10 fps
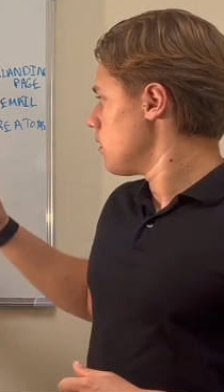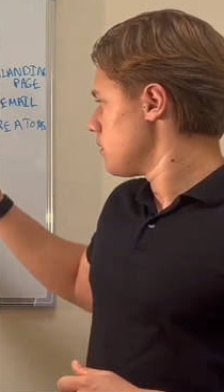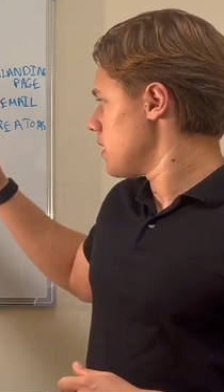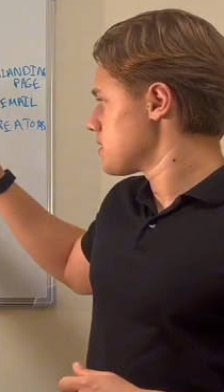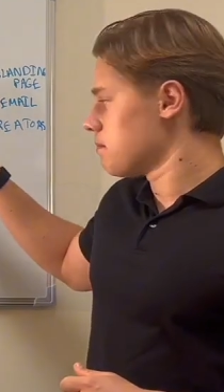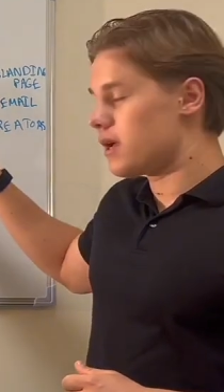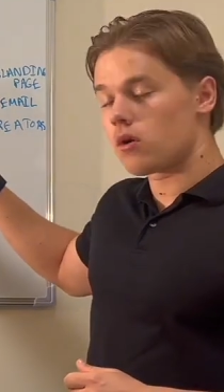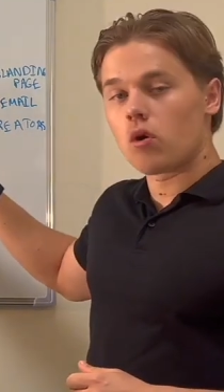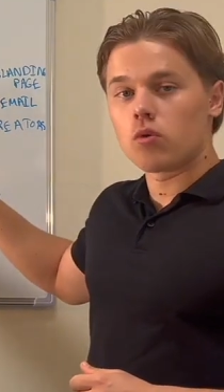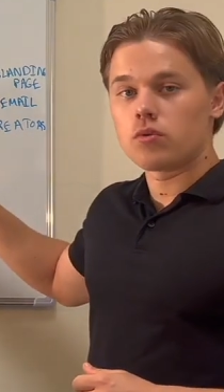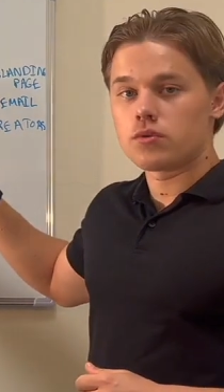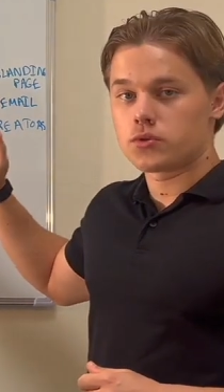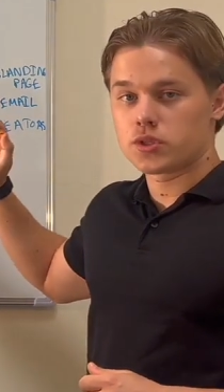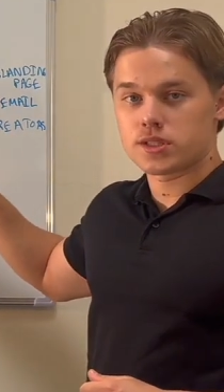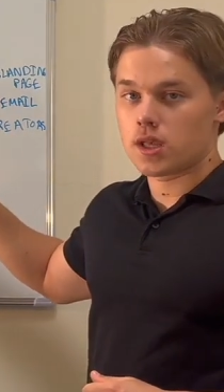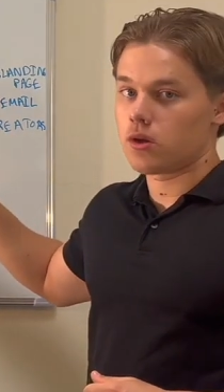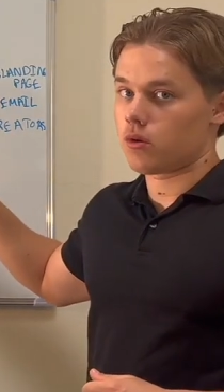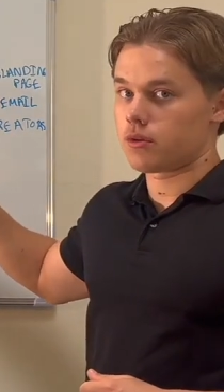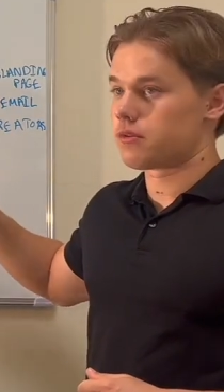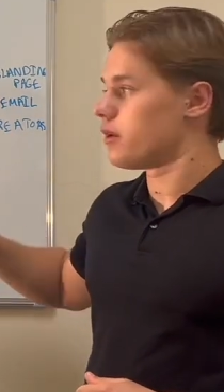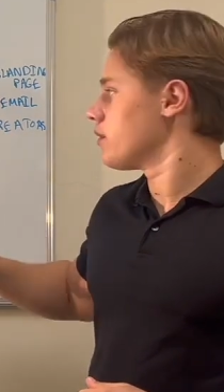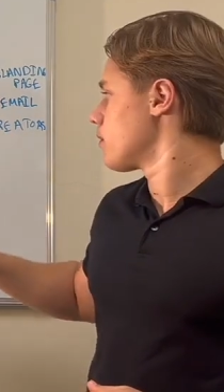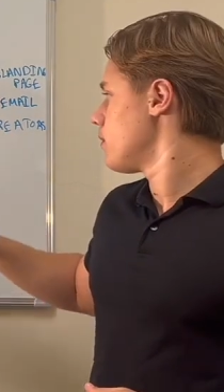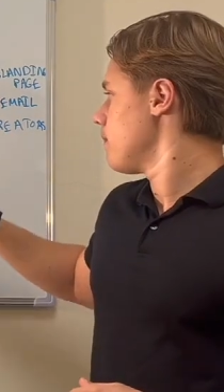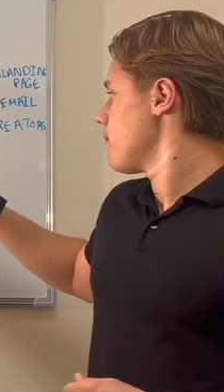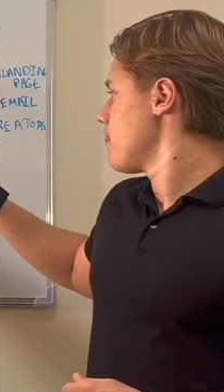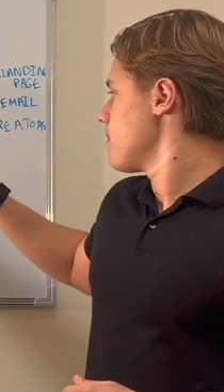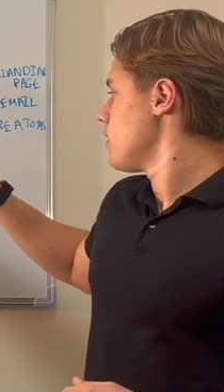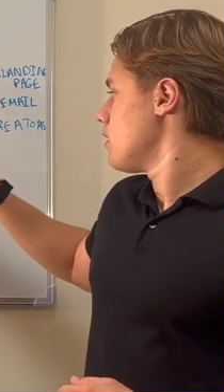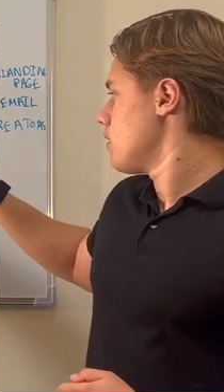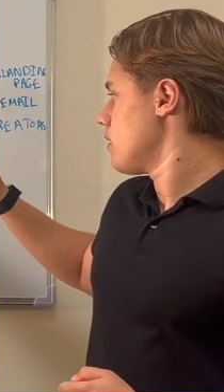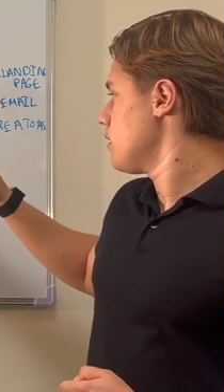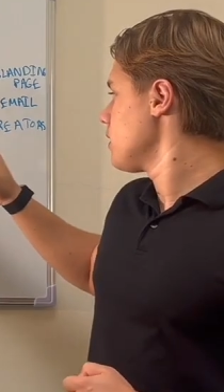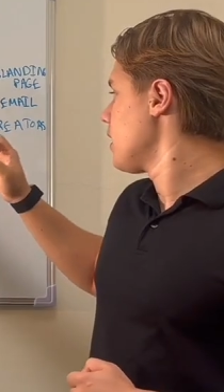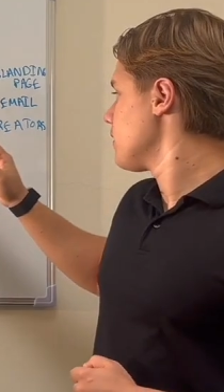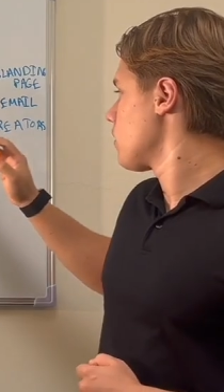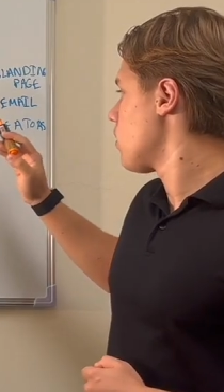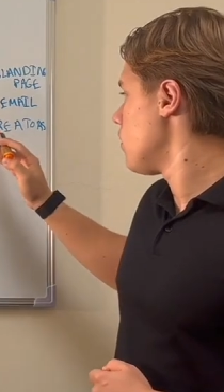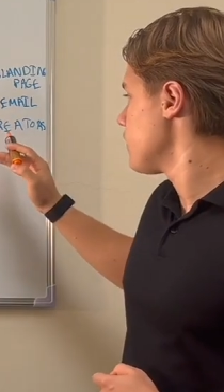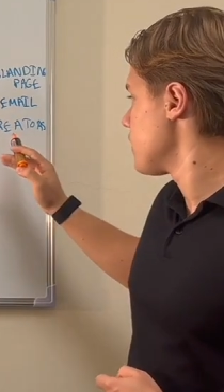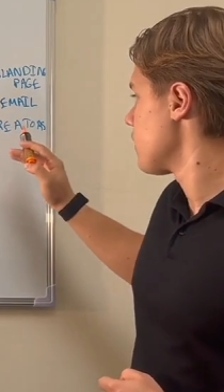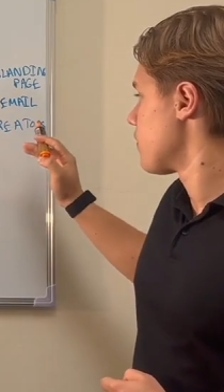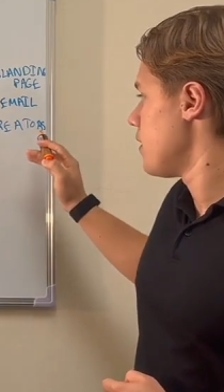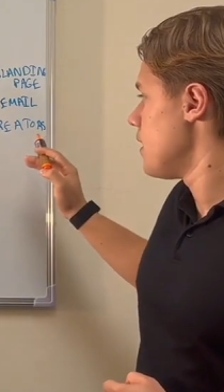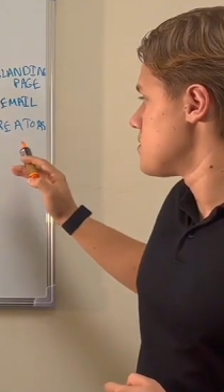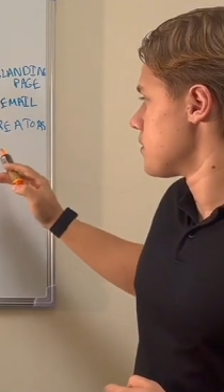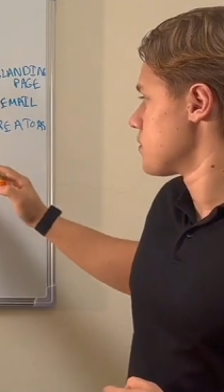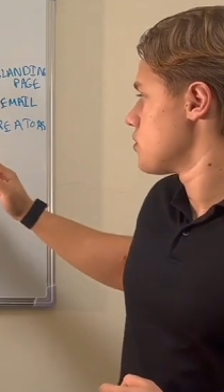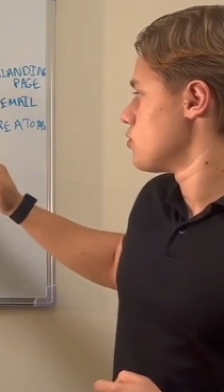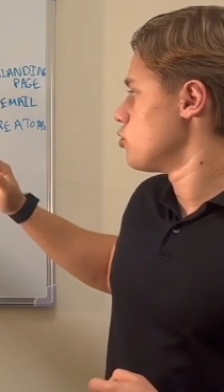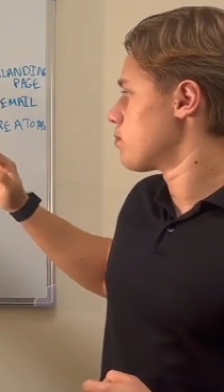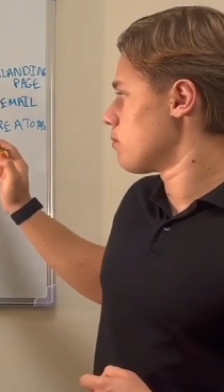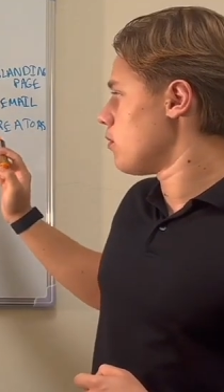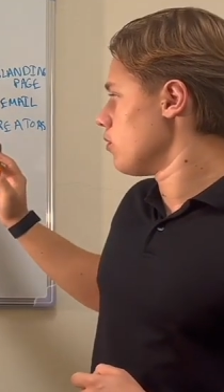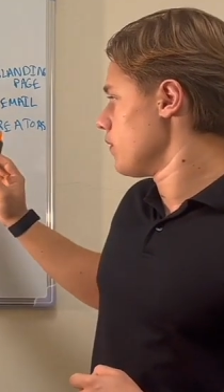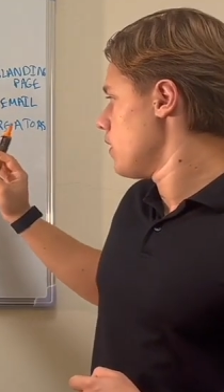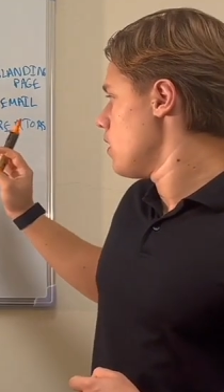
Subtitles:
That's the main goal, to stay on the radar. Then getting content creators to promote.